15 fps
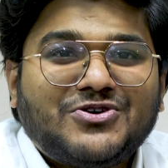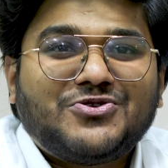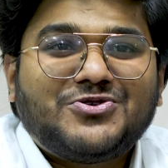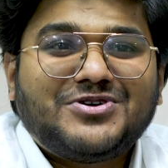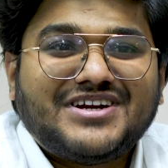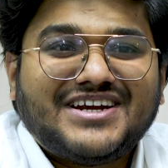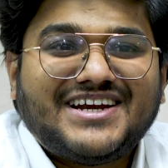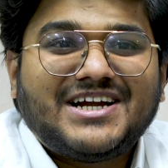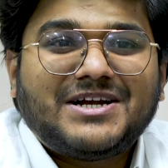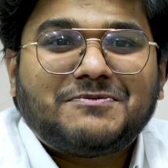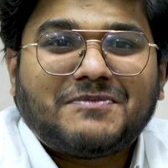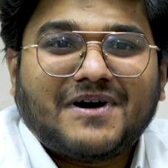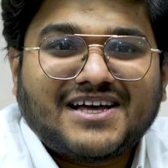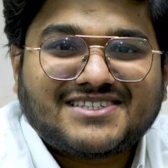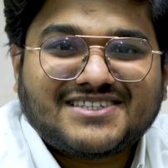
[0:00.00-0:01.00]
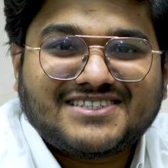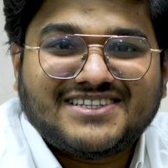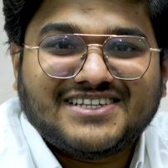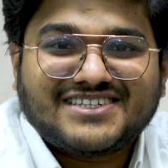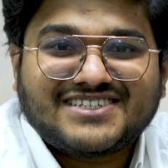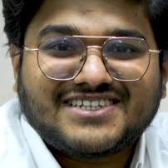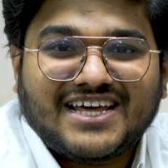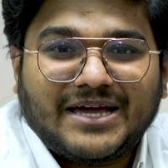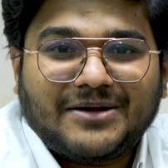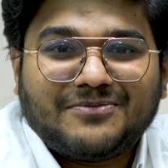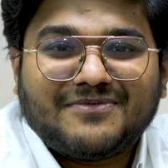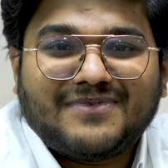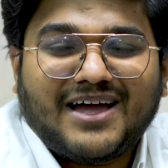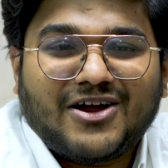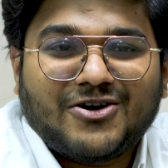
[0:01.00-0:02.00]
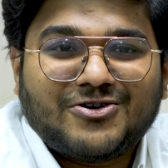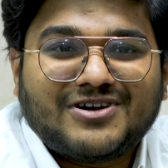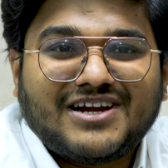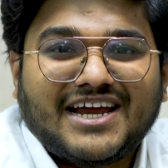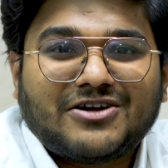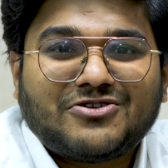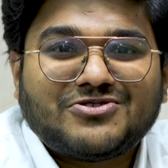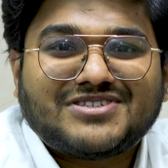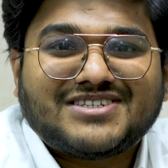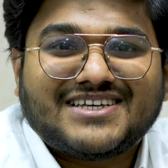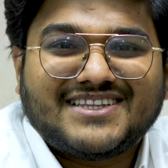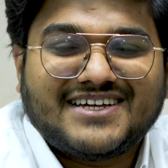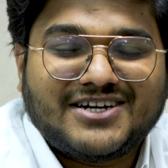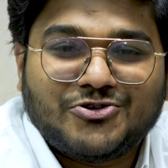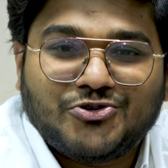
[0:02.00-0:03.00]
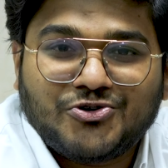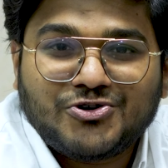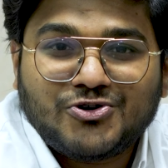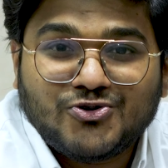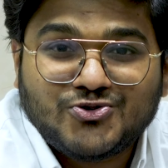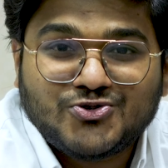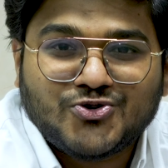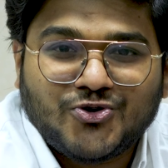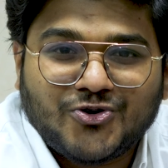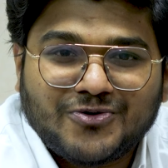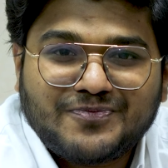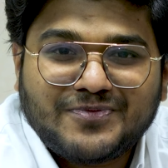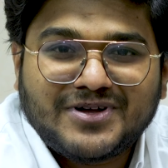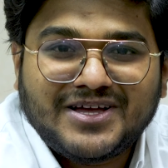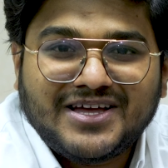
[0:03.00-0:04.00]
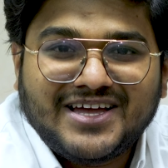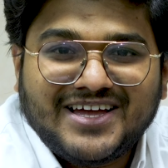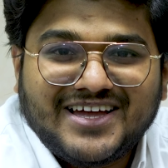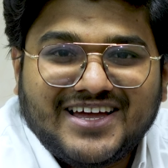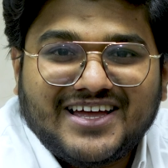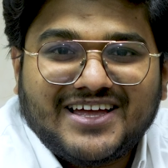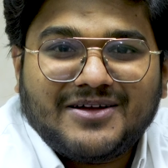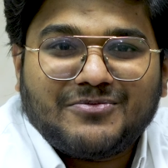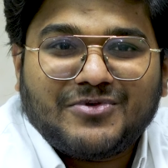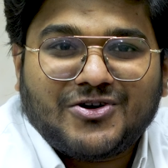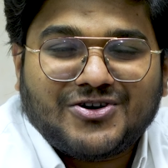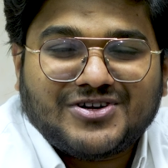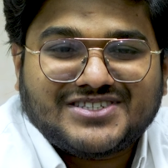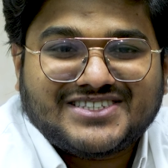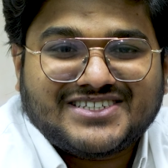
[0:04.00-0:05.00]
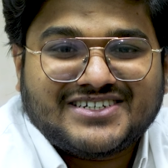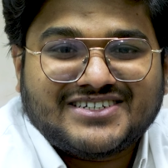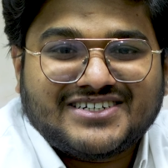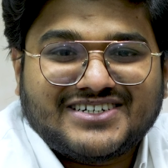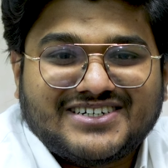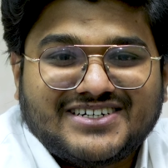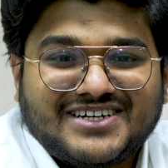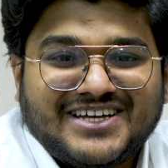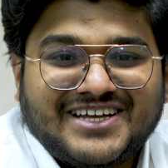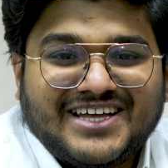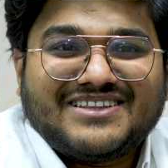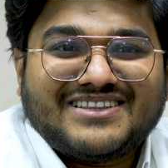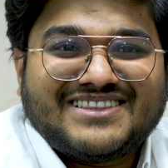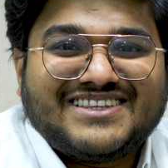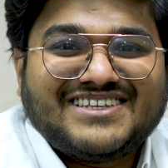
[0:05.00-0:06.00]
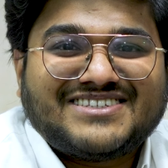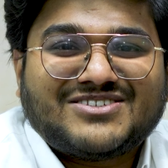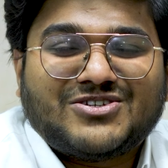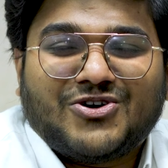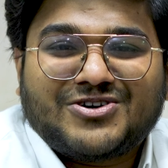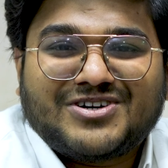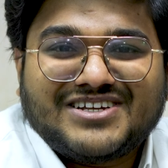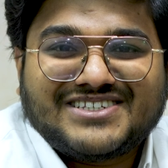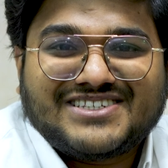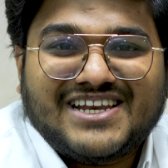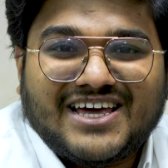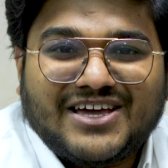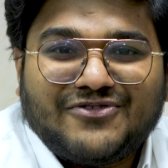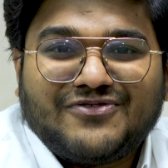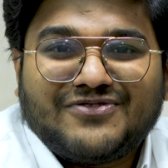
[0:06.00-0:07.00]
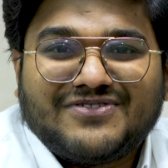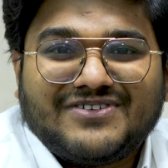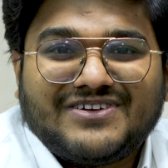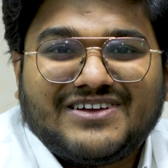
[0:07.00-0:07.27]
who didn't pass this time, I would like to say that don't lose hope, because this doctor's life,